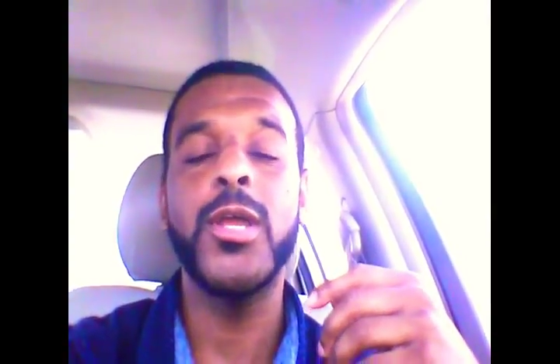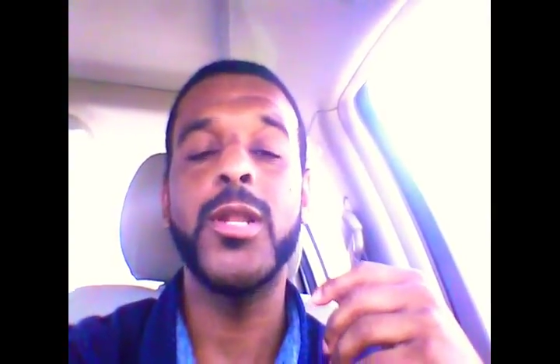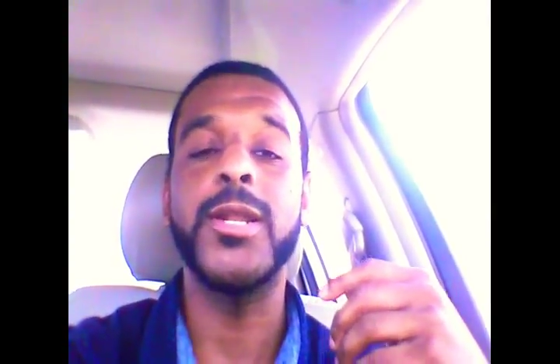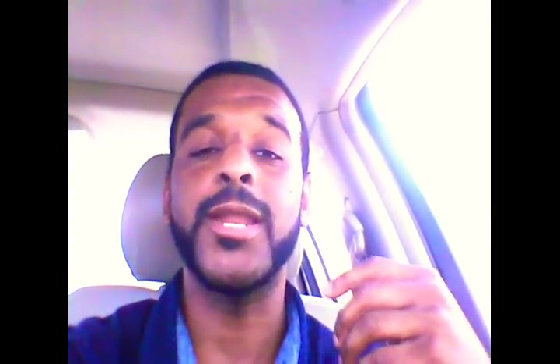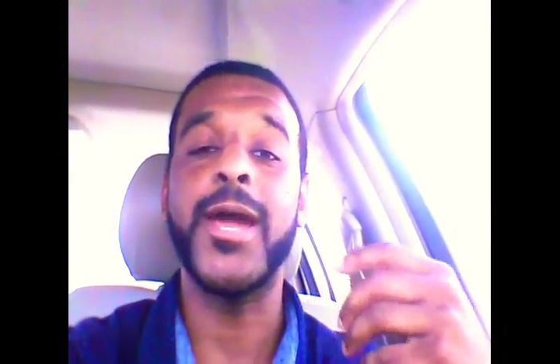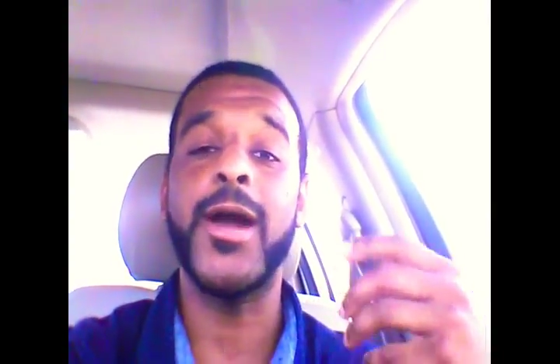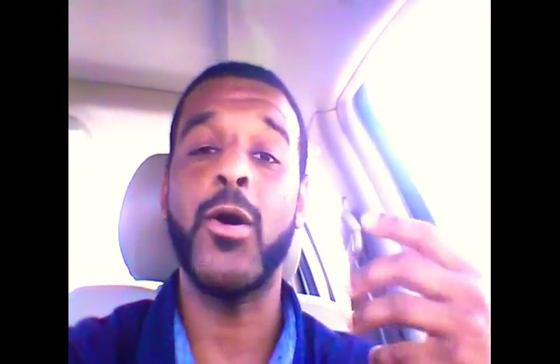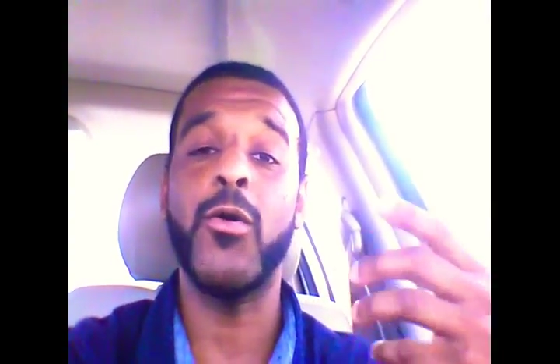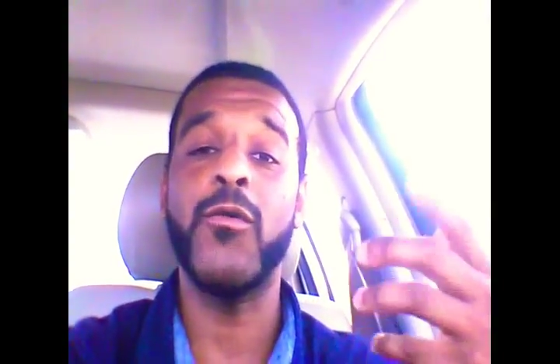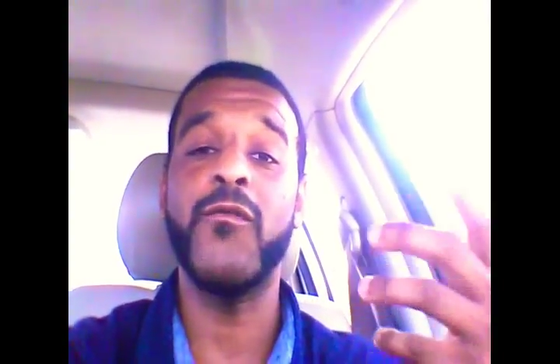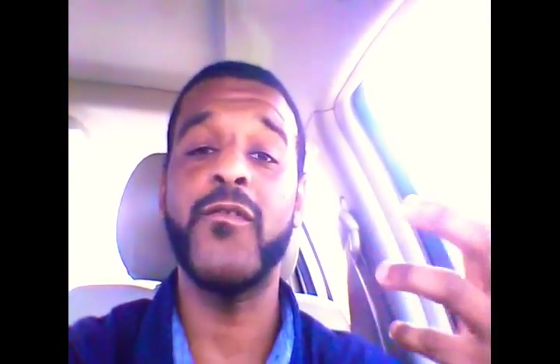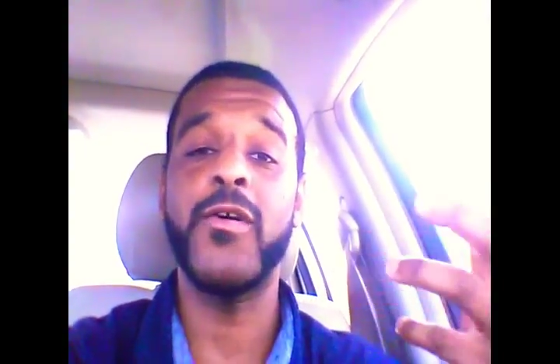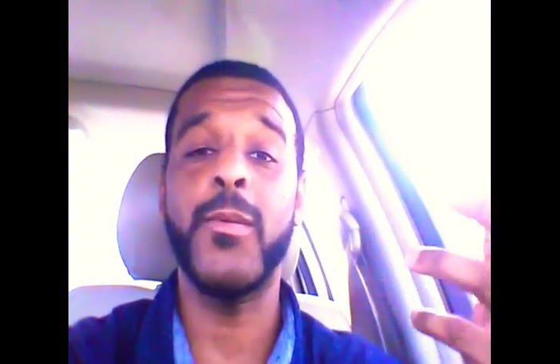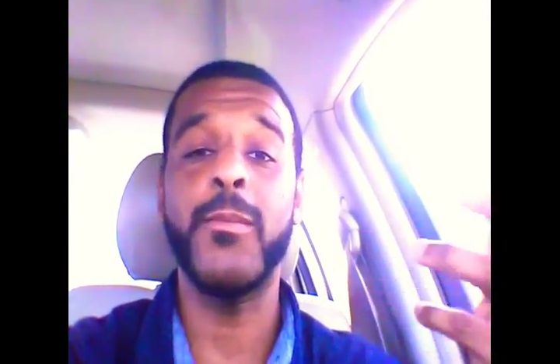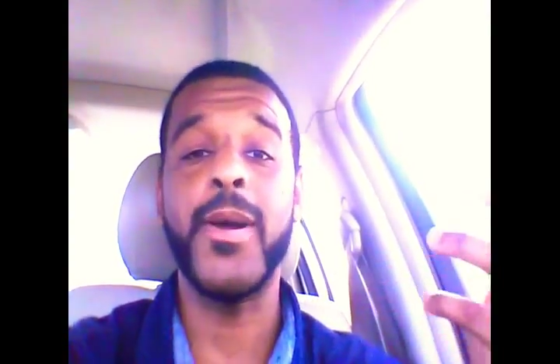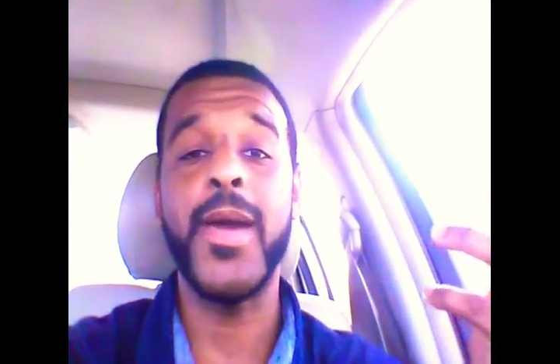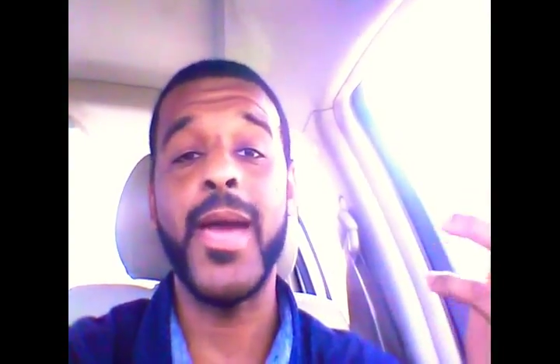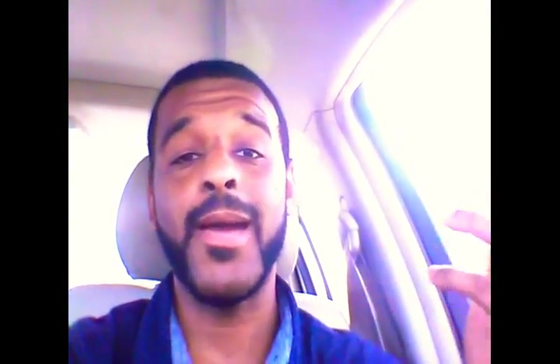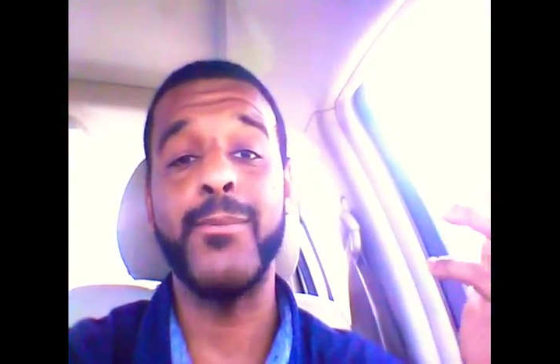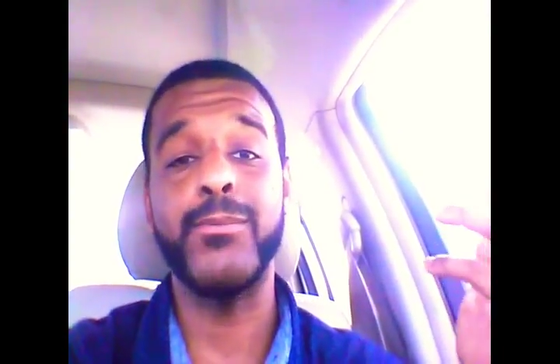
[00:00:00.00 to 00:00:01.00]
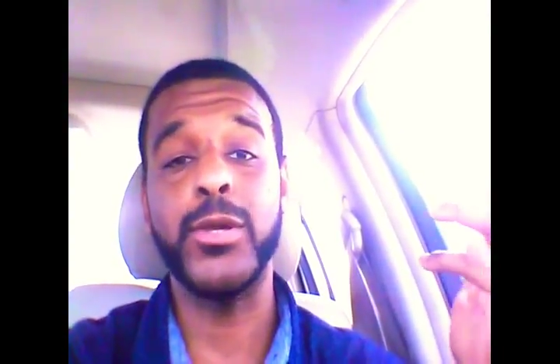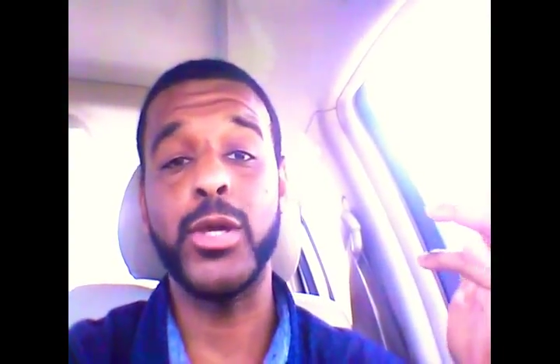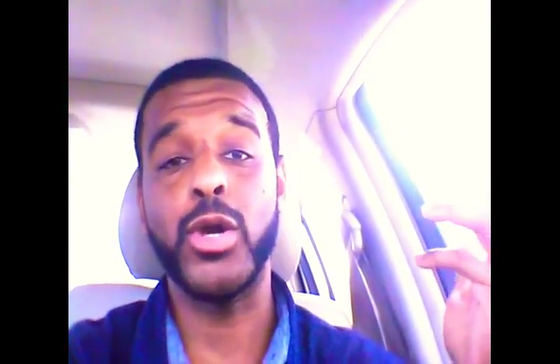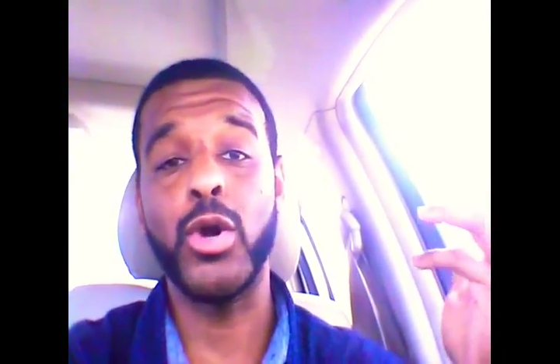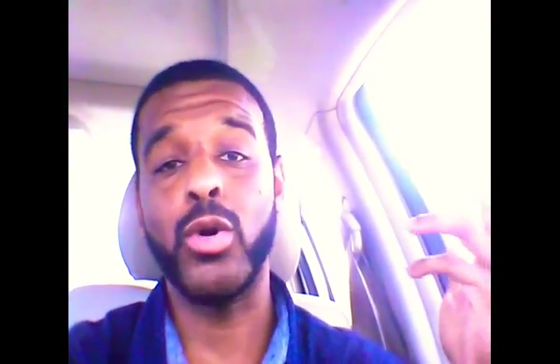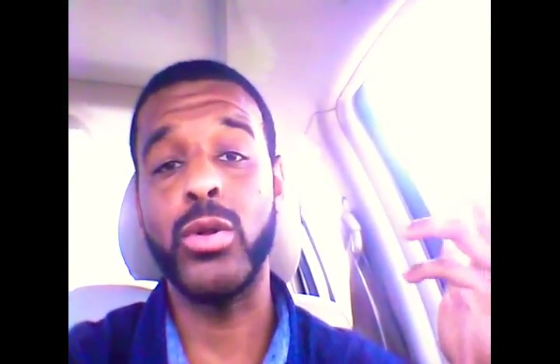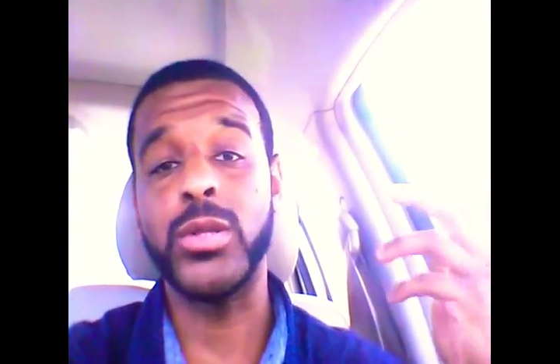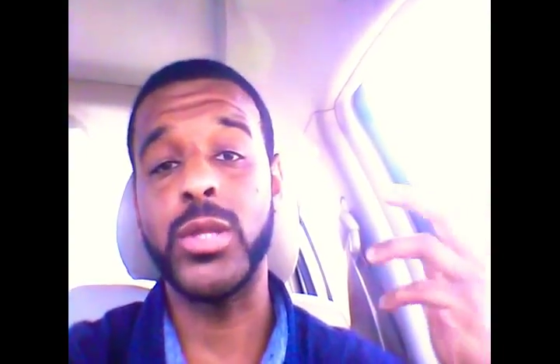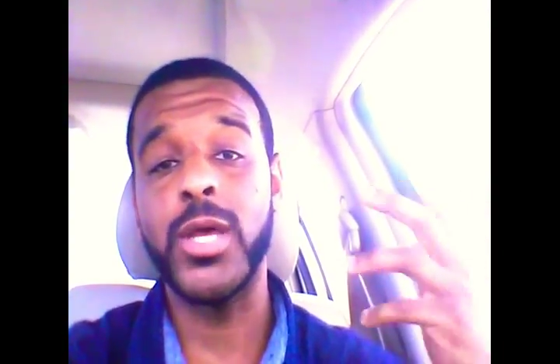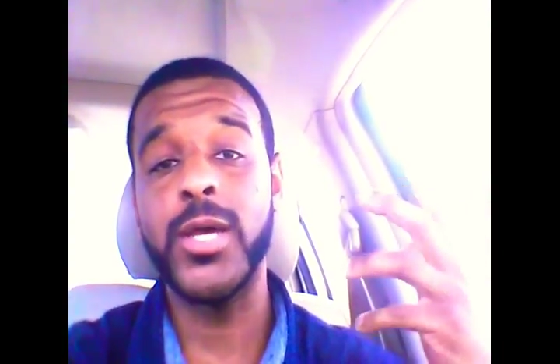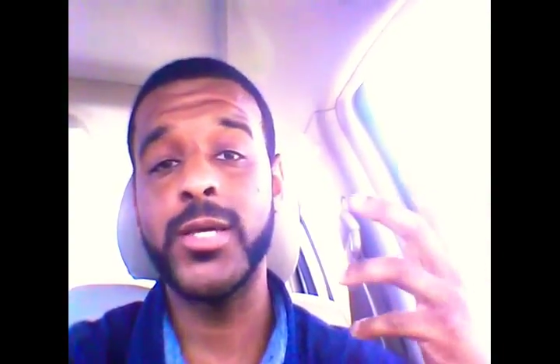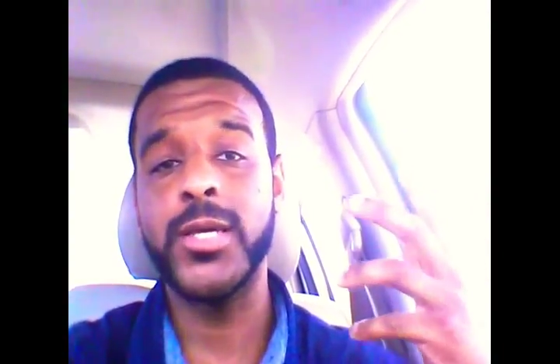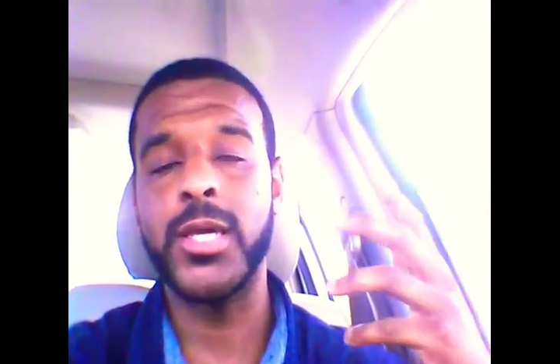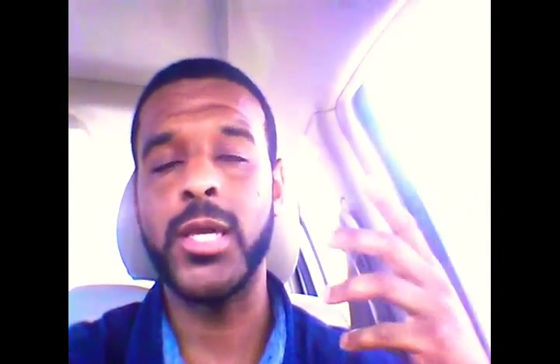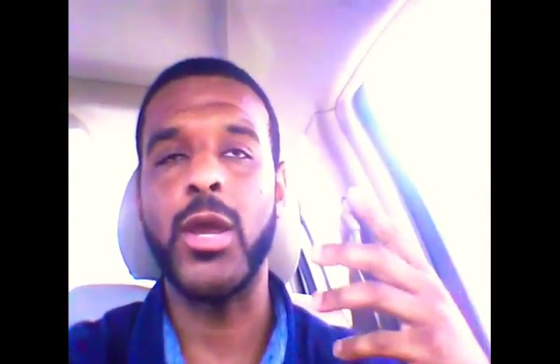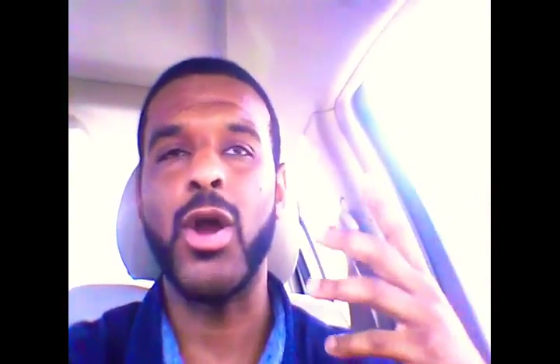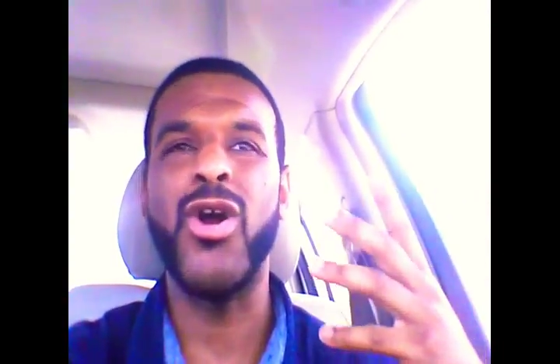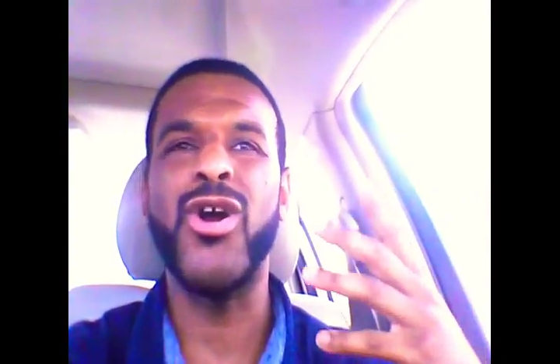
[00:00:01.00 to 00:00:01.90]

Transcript: Now, if I'm a happy-go-lucky,